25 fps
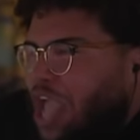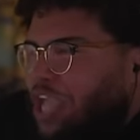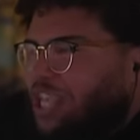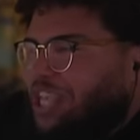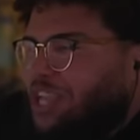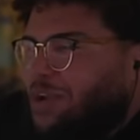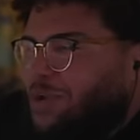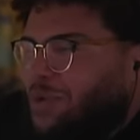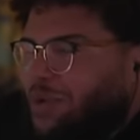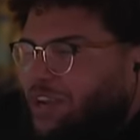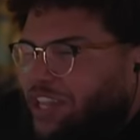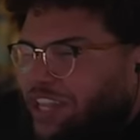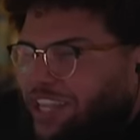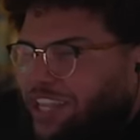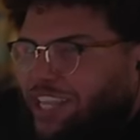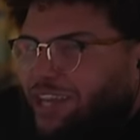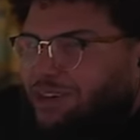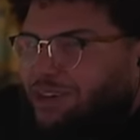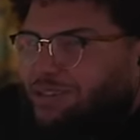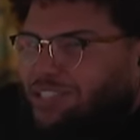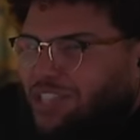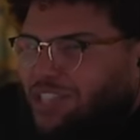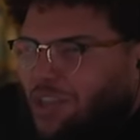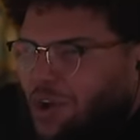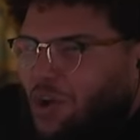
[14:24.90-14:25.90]
You wouldn't kill
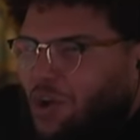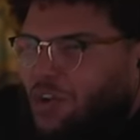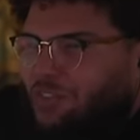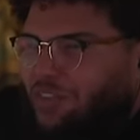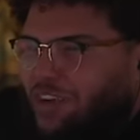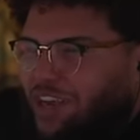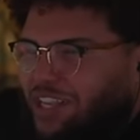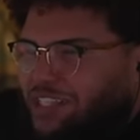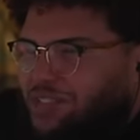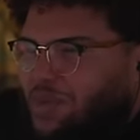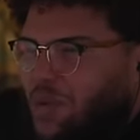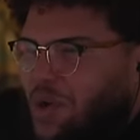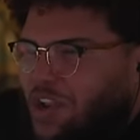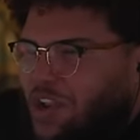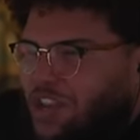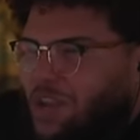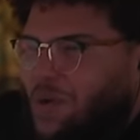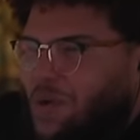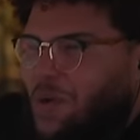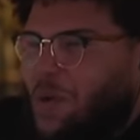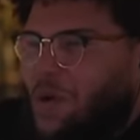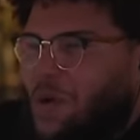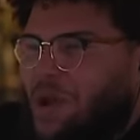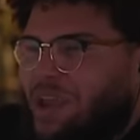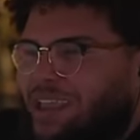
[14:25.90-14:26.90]
two of us, would
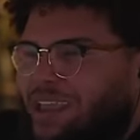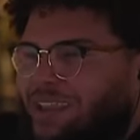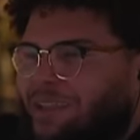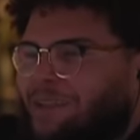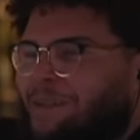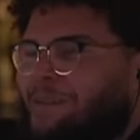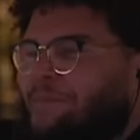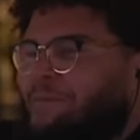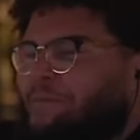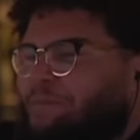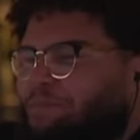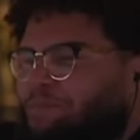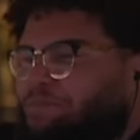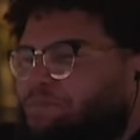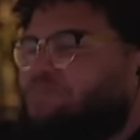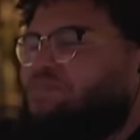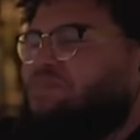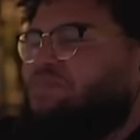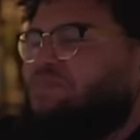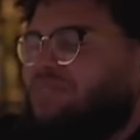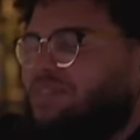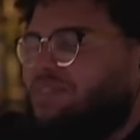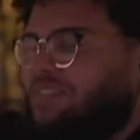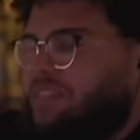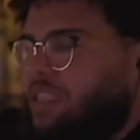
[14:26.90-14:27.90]
you? What
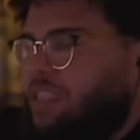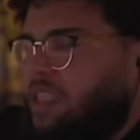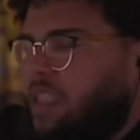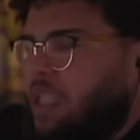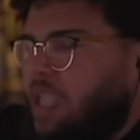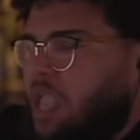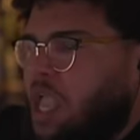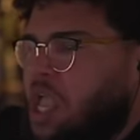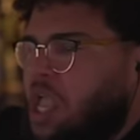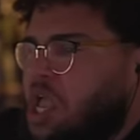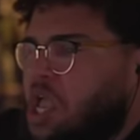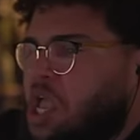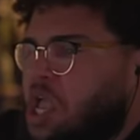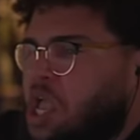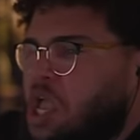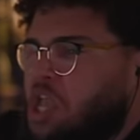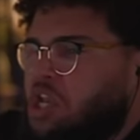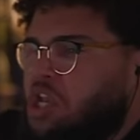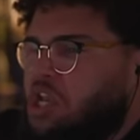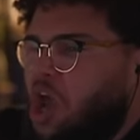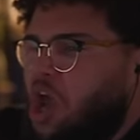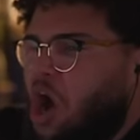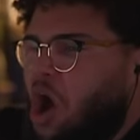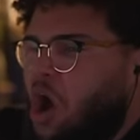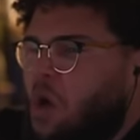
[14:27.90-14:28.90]
if I drop mine
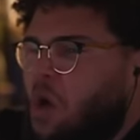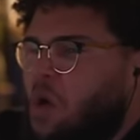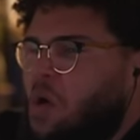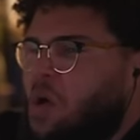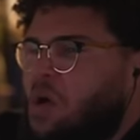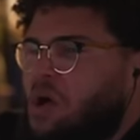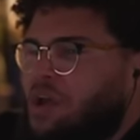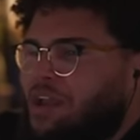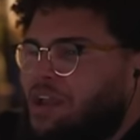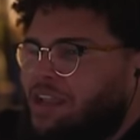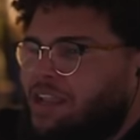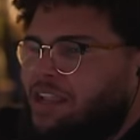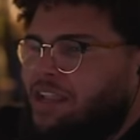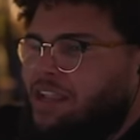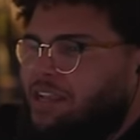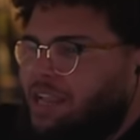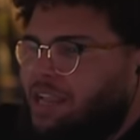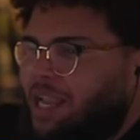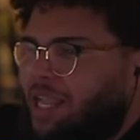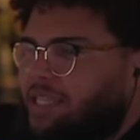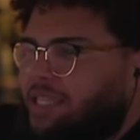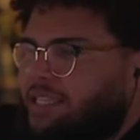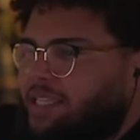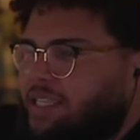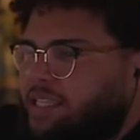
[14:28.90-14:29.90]
here? Look, open
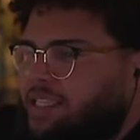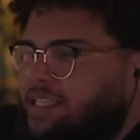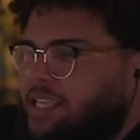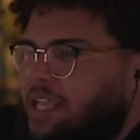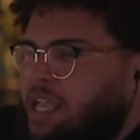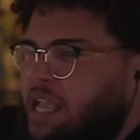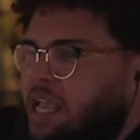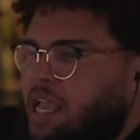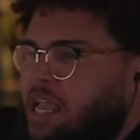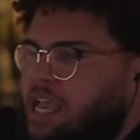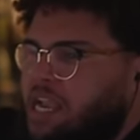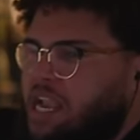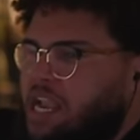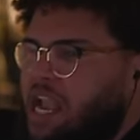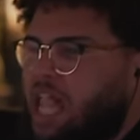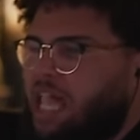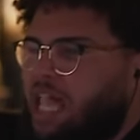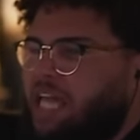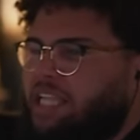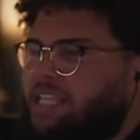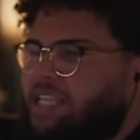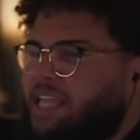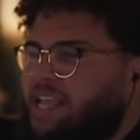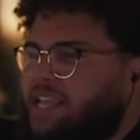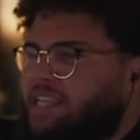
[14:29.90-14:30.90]
the door. It works
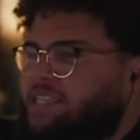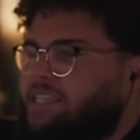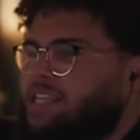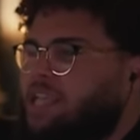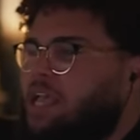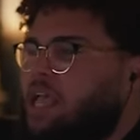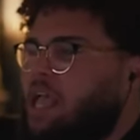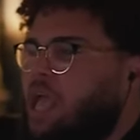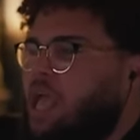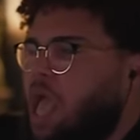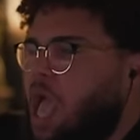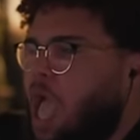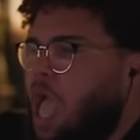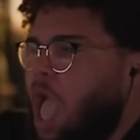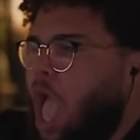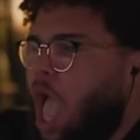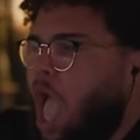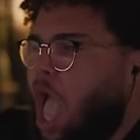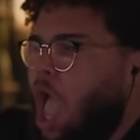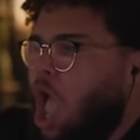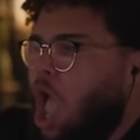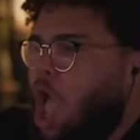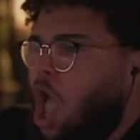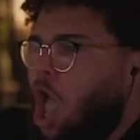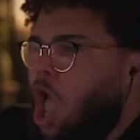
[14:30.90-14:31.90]
perfectly fine. This is
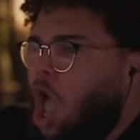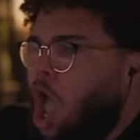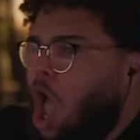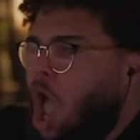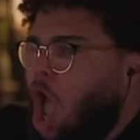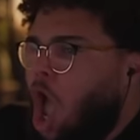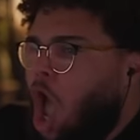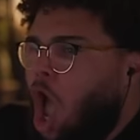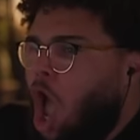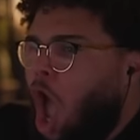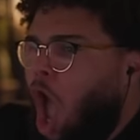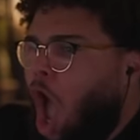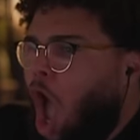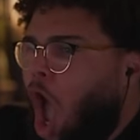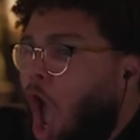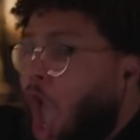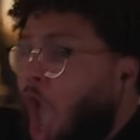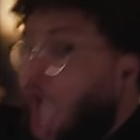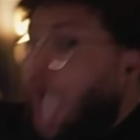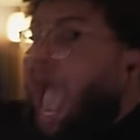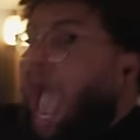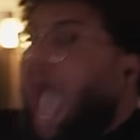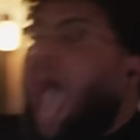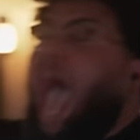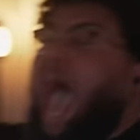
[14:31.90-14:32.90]
here. I drop
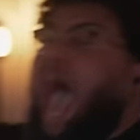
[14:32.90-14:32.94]
mine.